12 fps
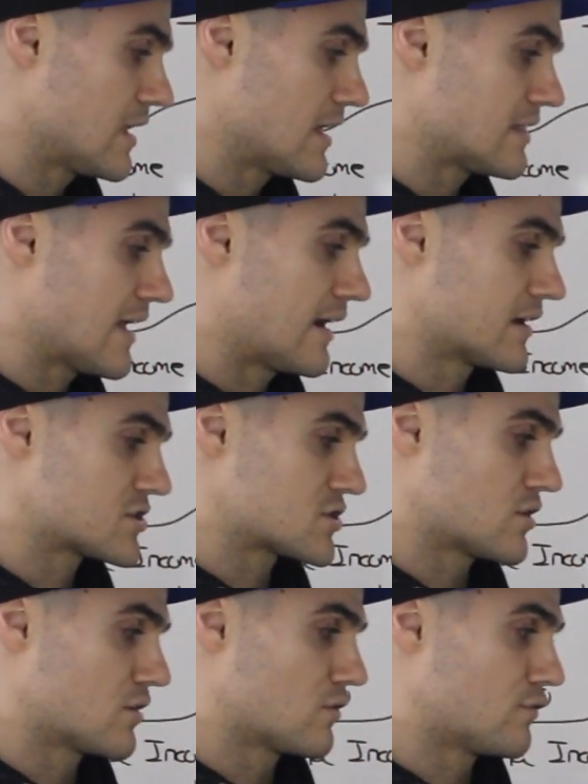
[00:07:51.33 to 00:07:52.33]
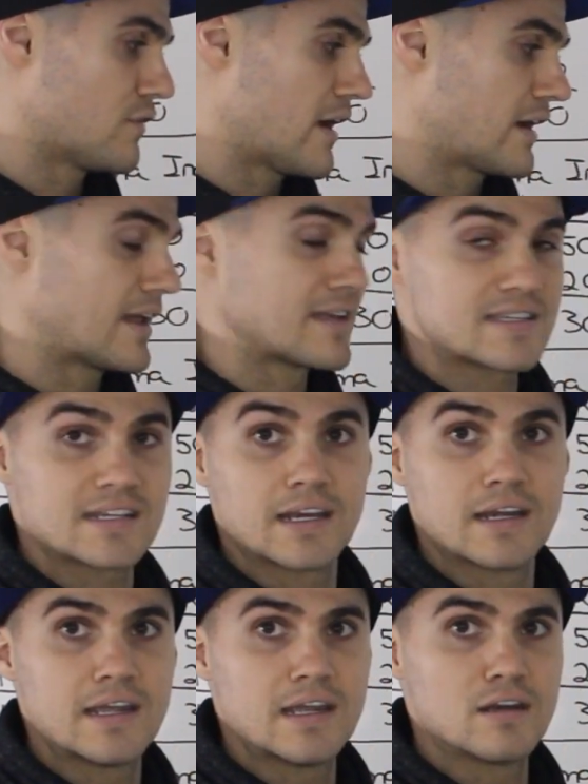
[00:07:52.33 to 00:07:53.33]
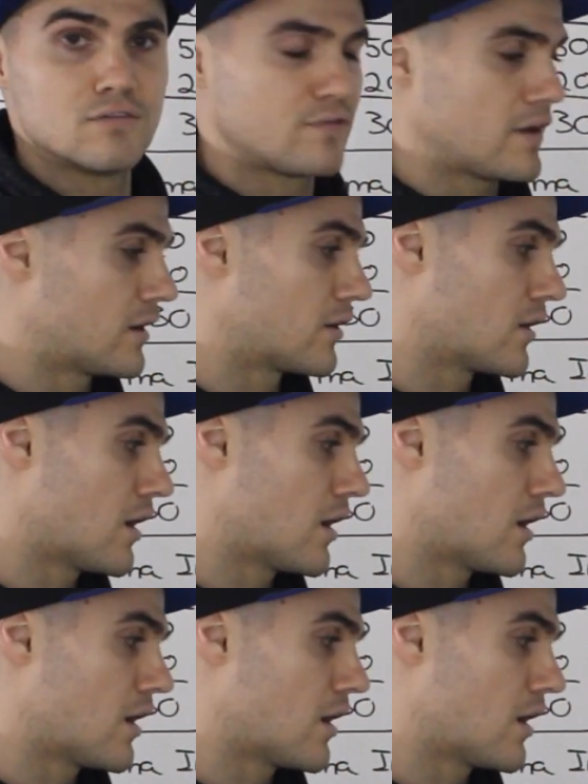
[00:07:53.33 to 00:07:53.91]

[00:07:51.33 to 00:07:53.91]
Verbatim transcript: get that external financing needed figure